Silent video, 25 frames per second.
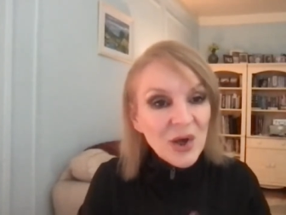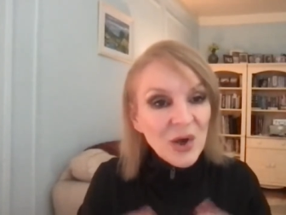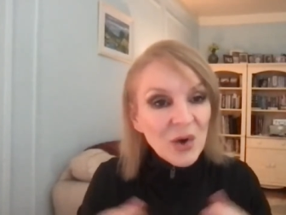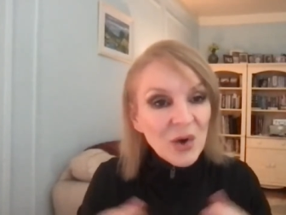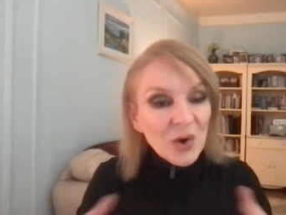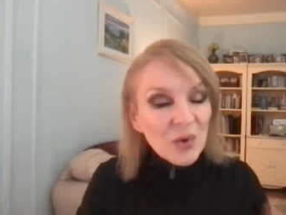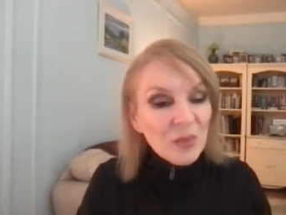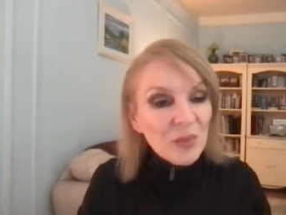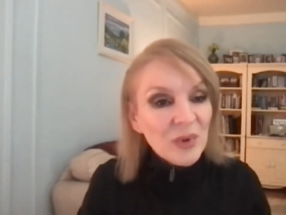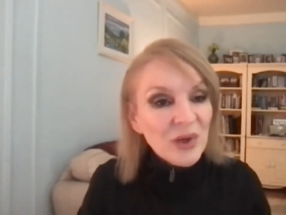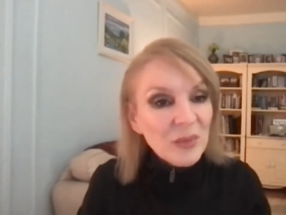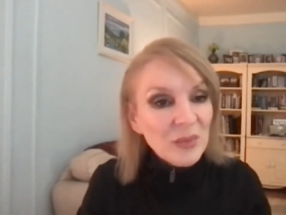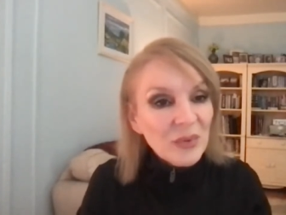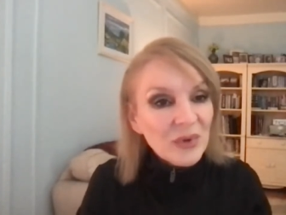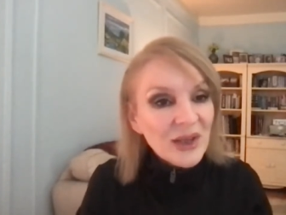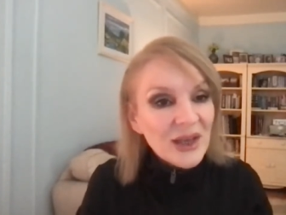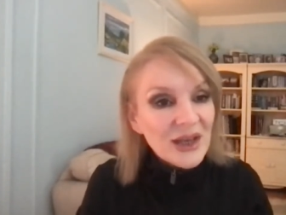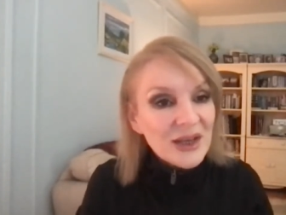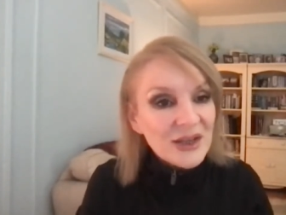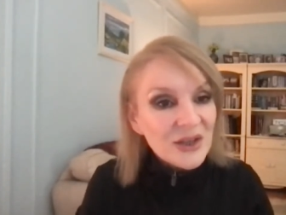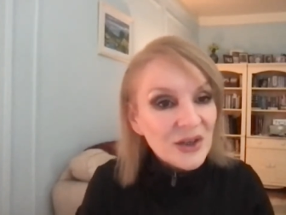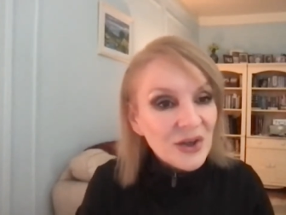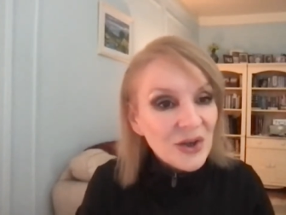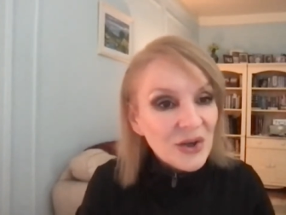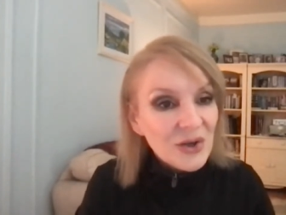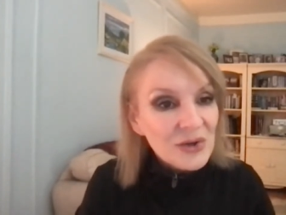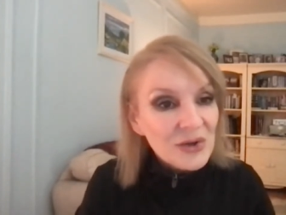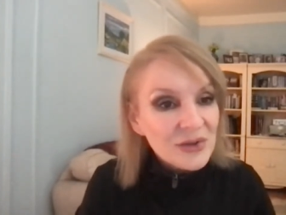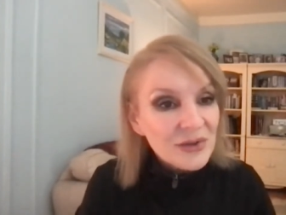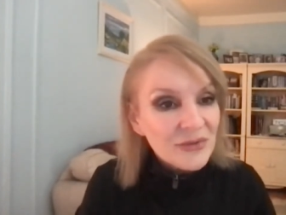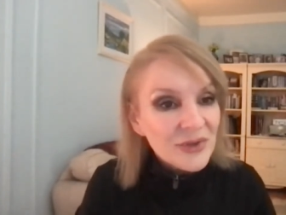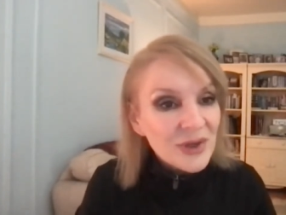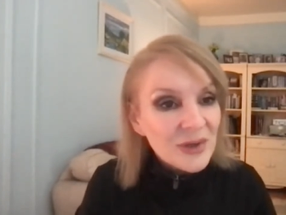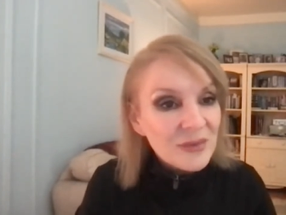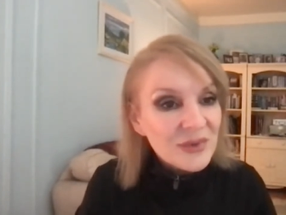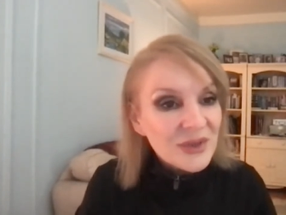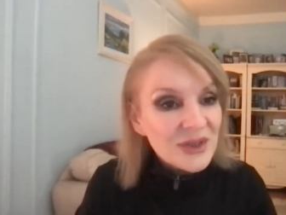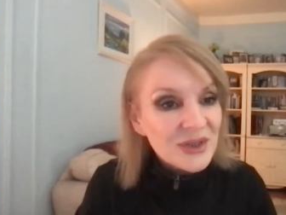or people getting hold of
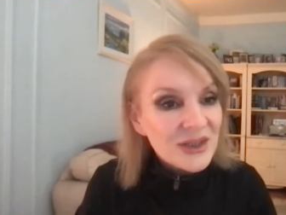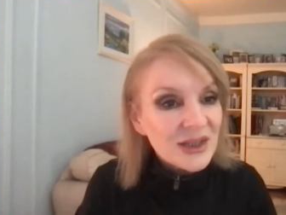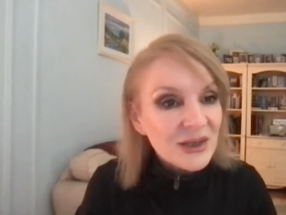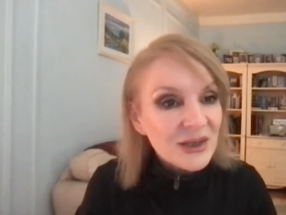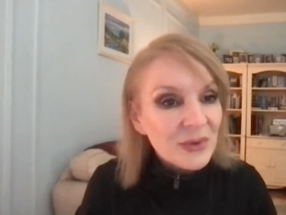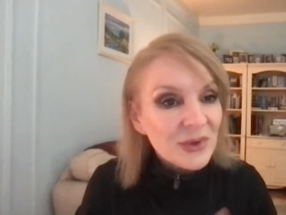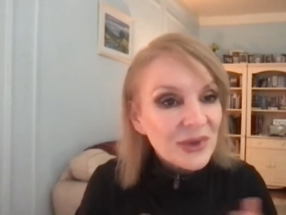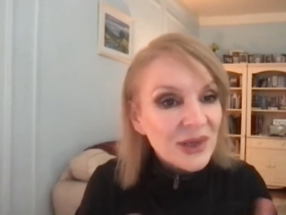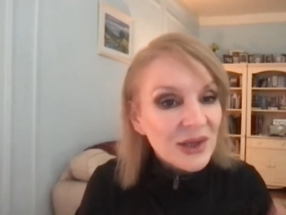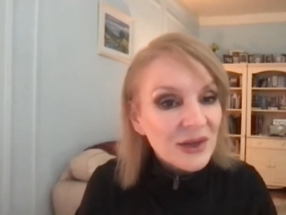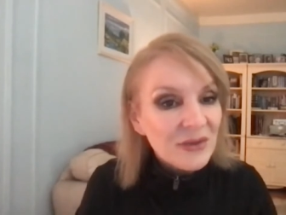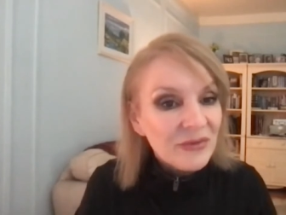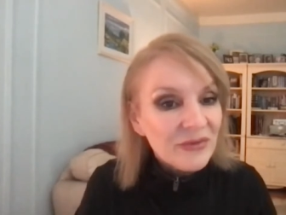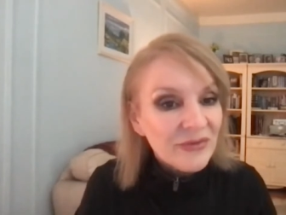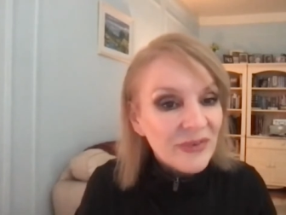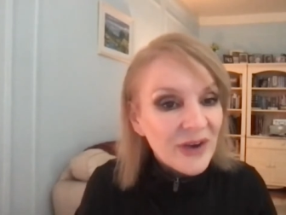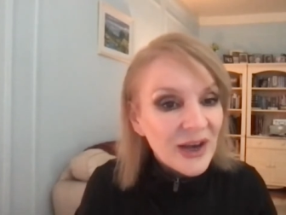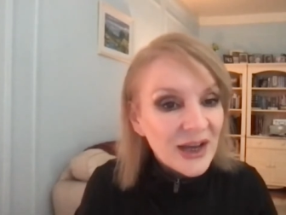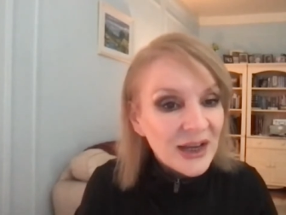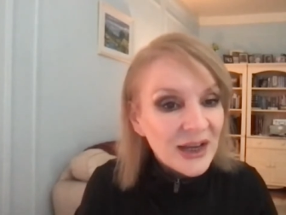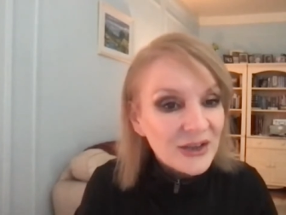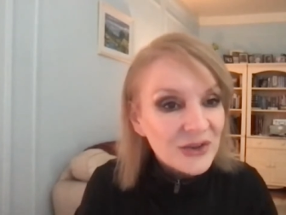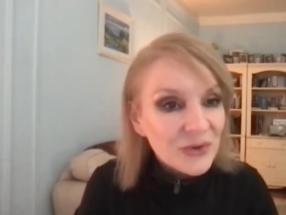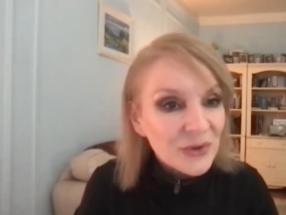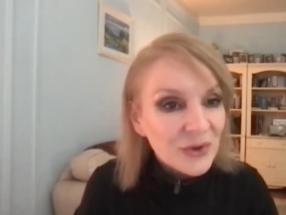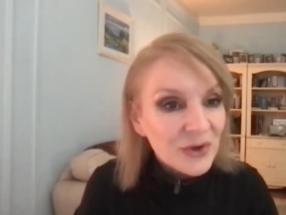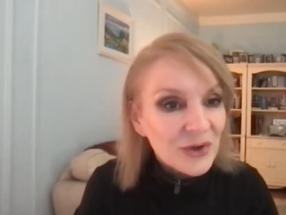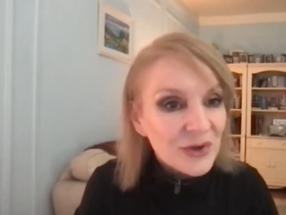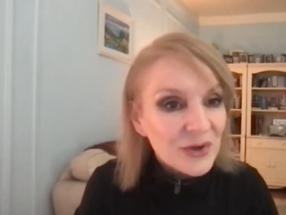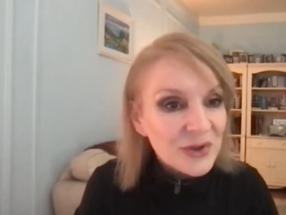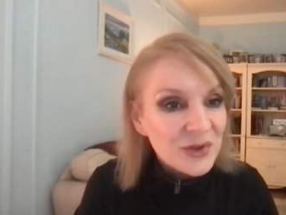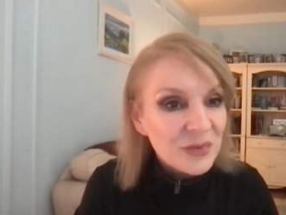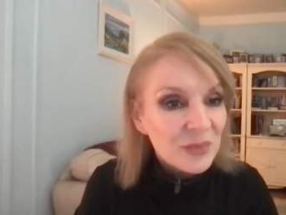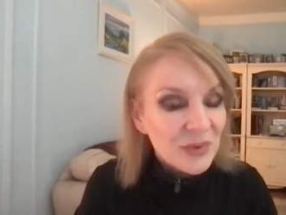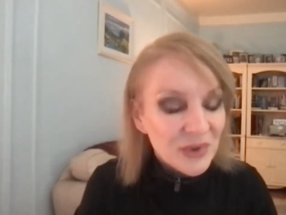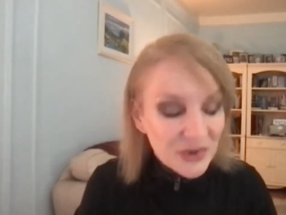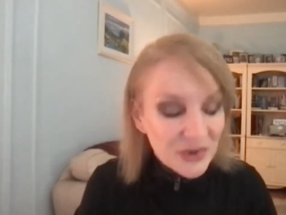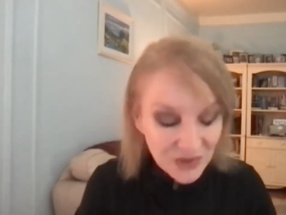them to see when they'd find their
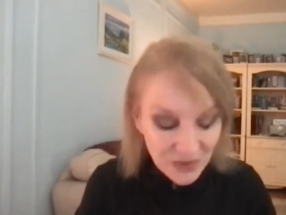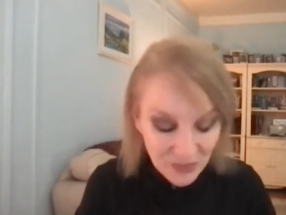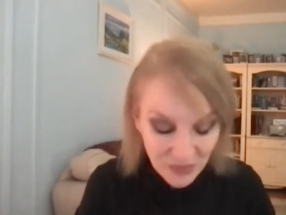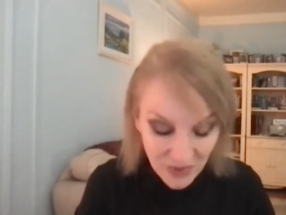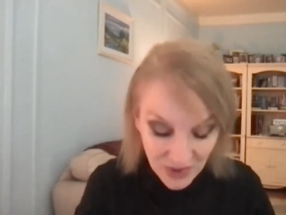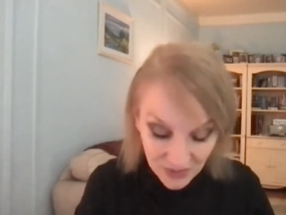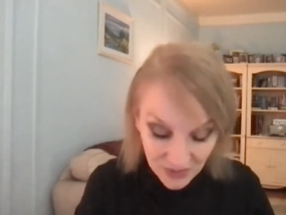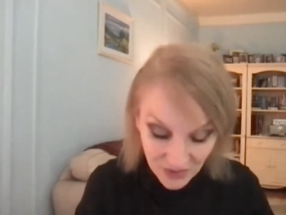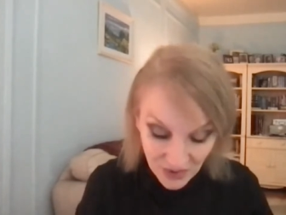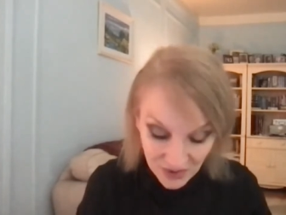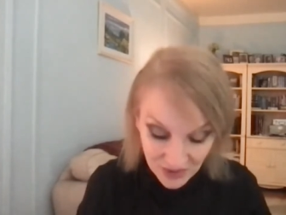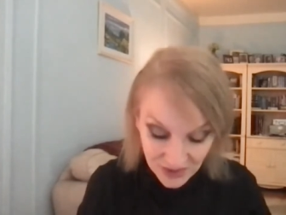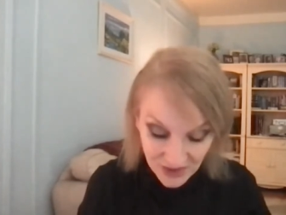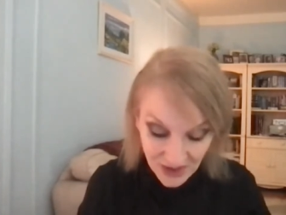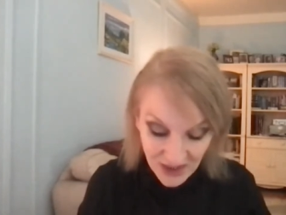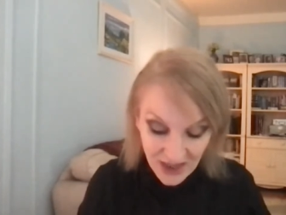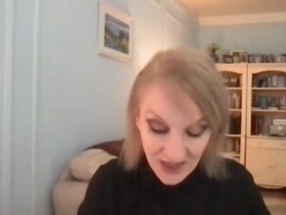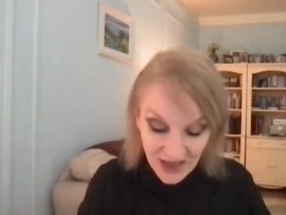husband or whatnot.